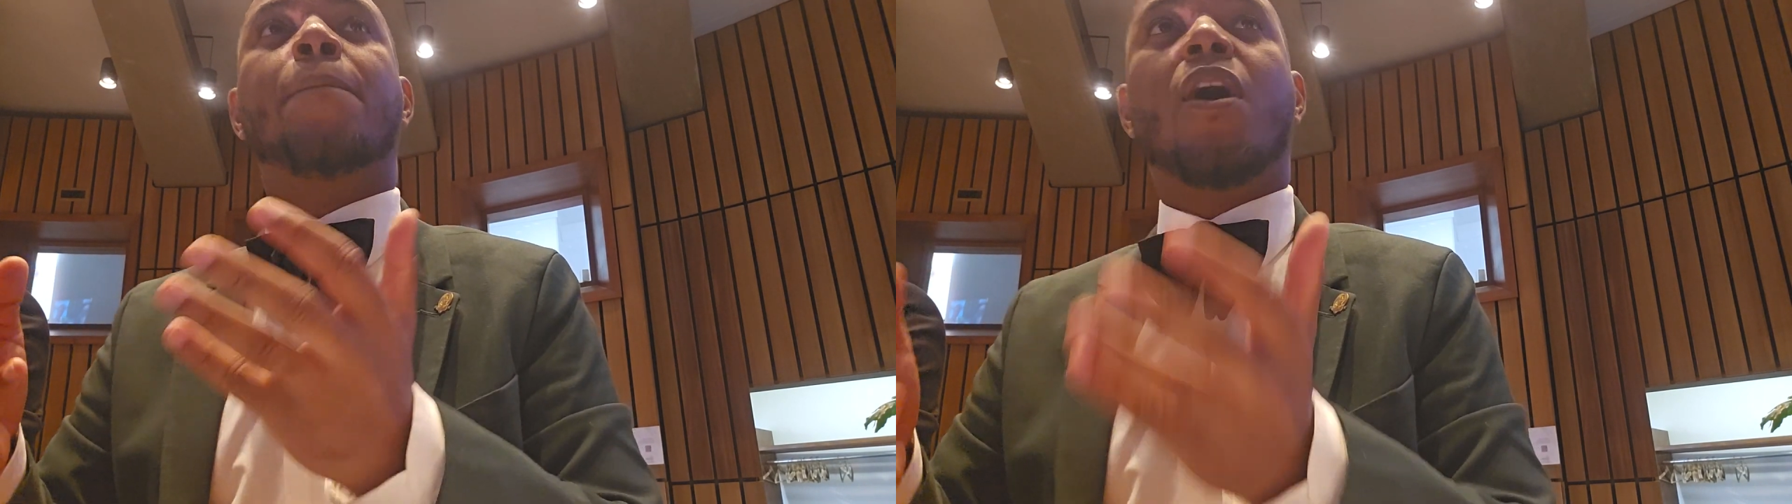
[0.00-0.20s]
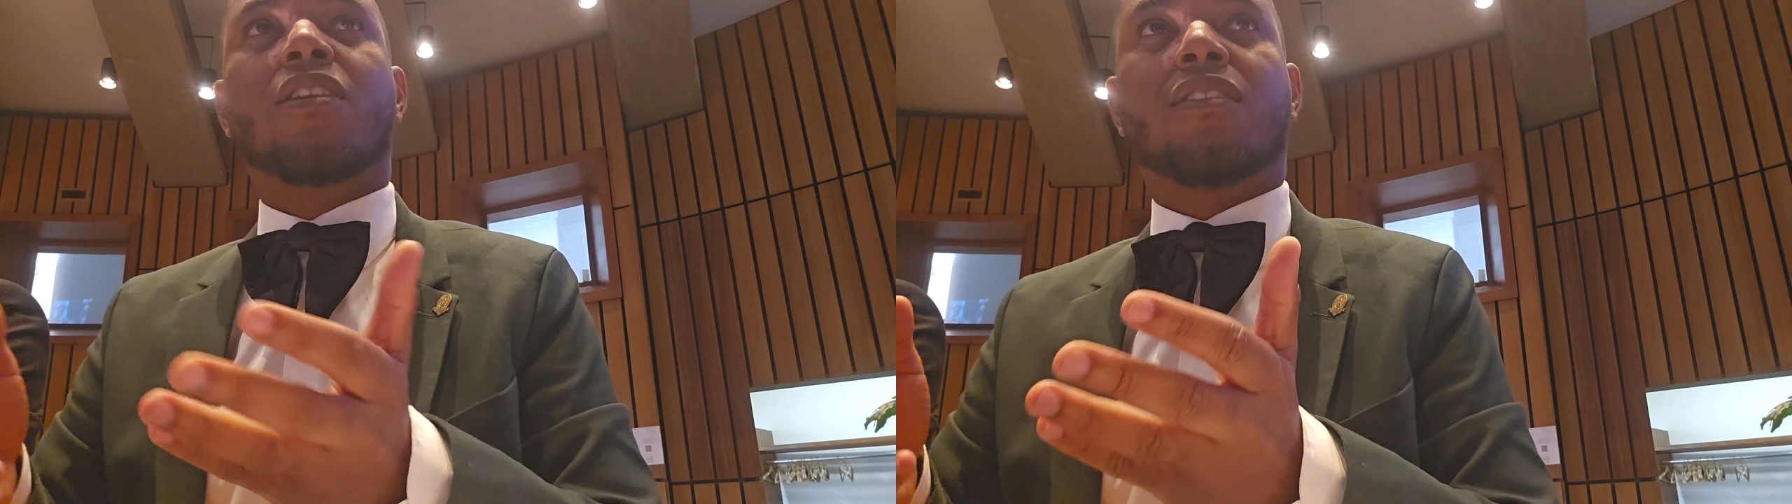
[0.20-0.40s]

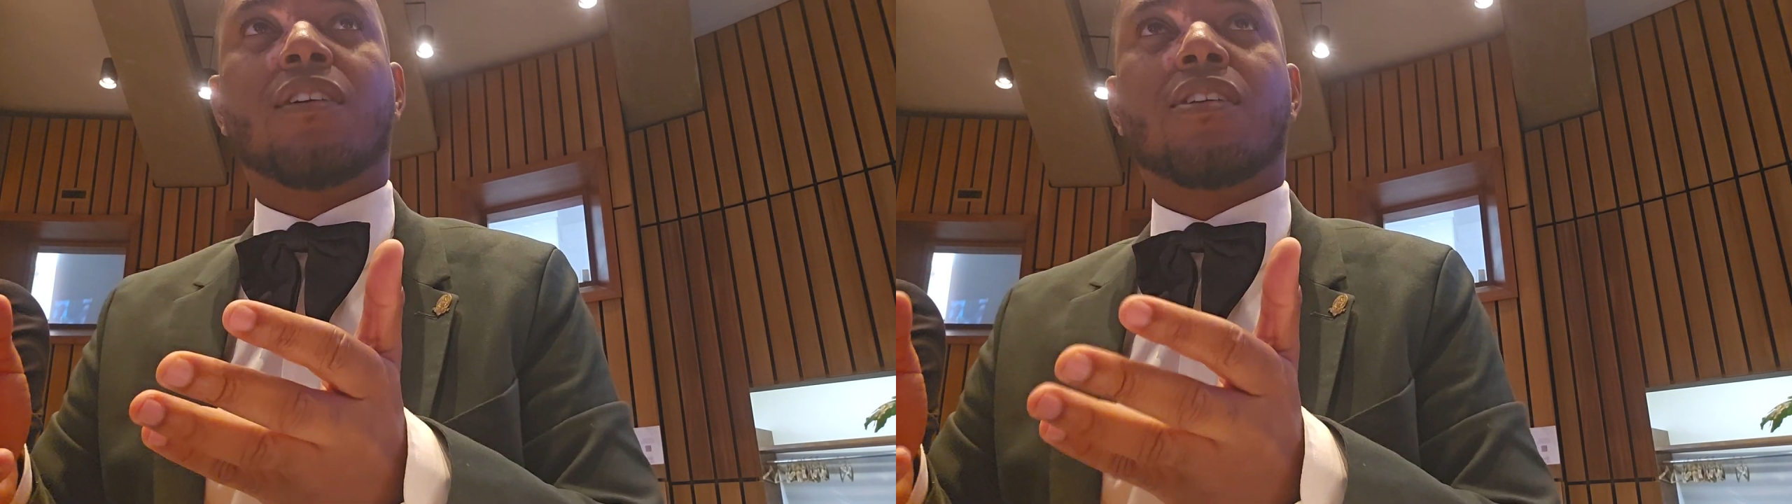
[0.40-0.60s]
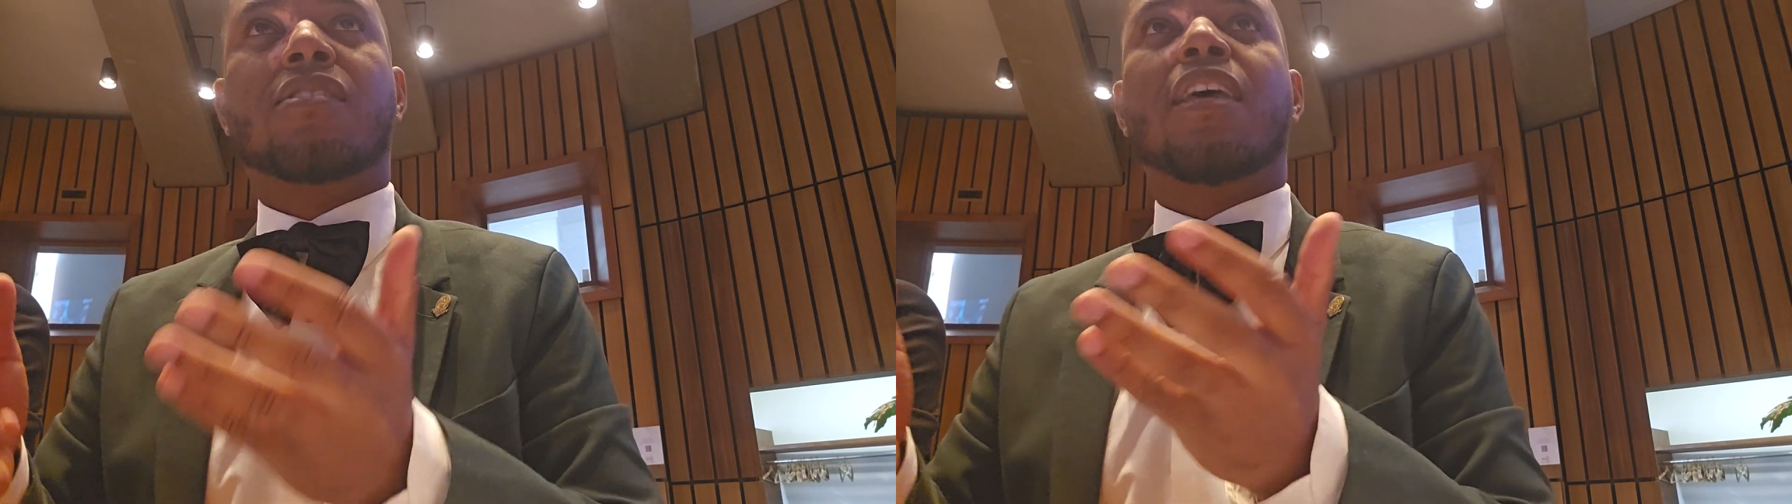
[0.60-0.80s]

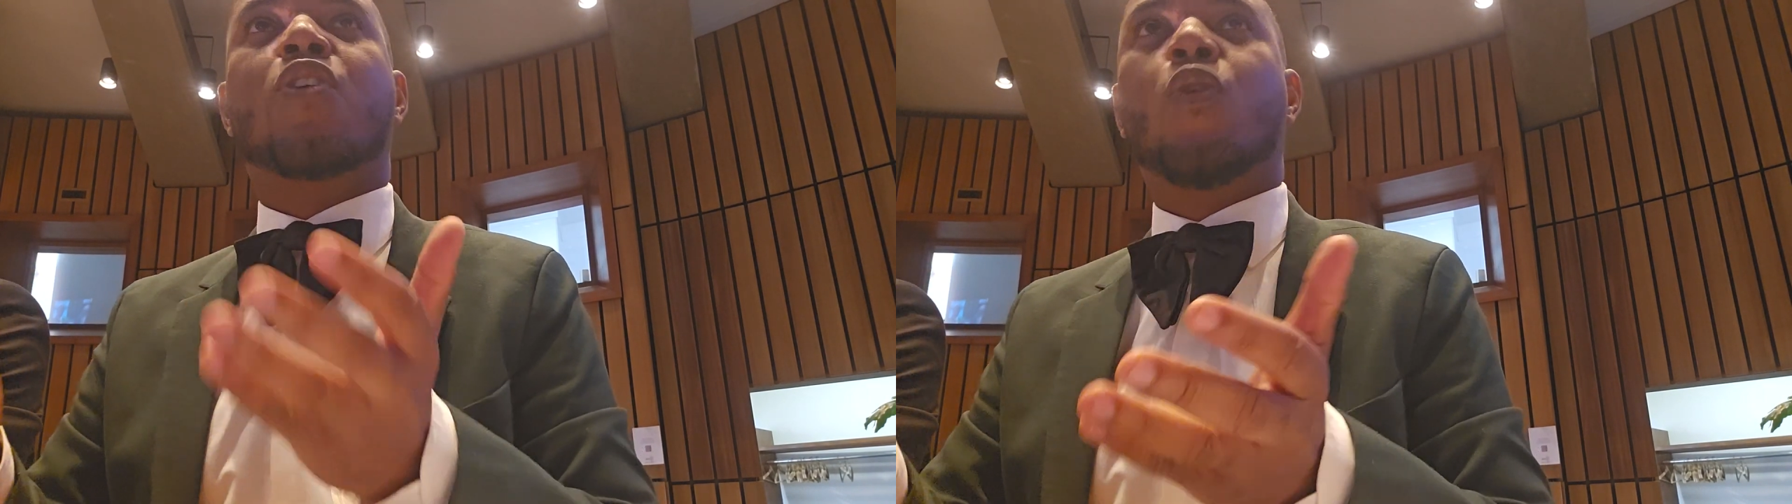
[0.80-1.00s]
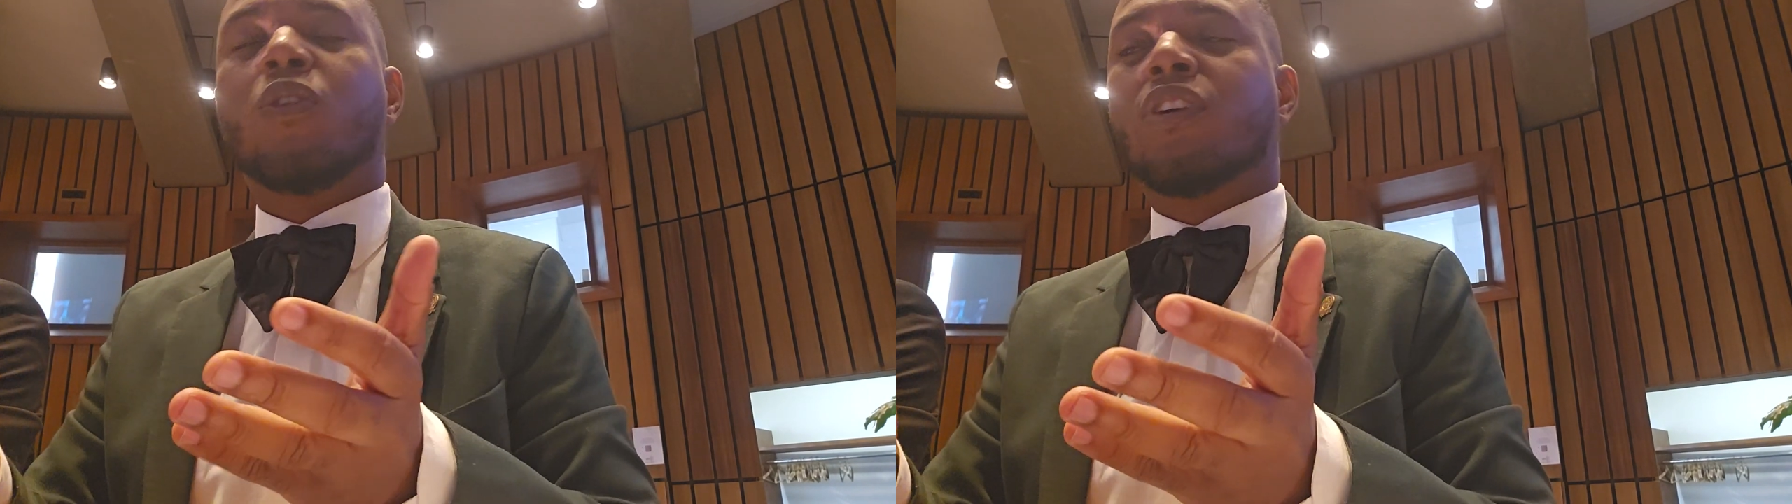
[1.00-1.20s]
partner,
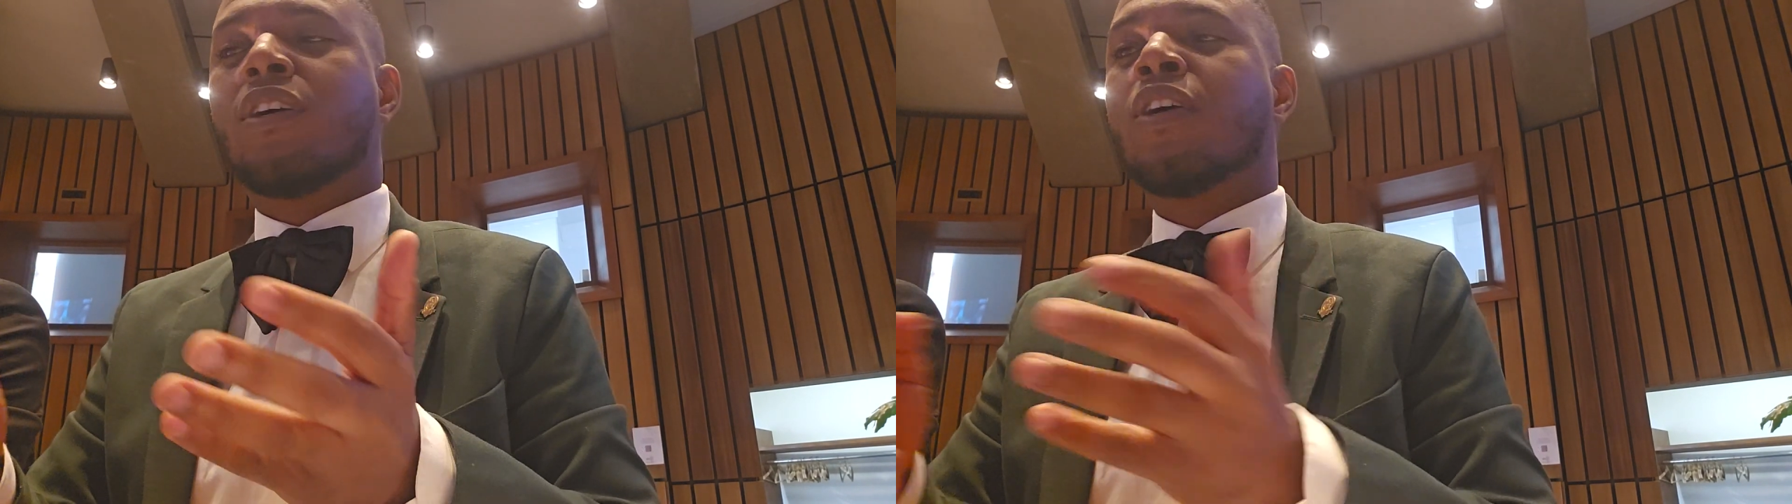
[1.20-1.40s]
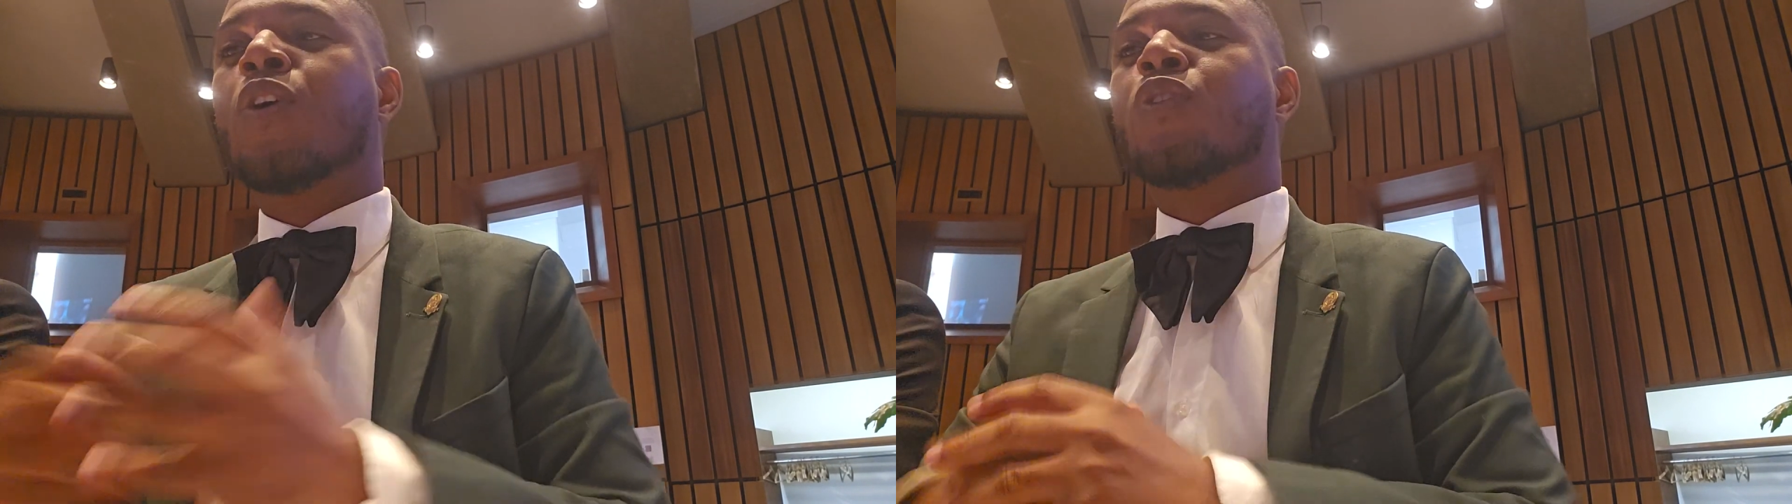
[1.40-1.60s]
stakeholder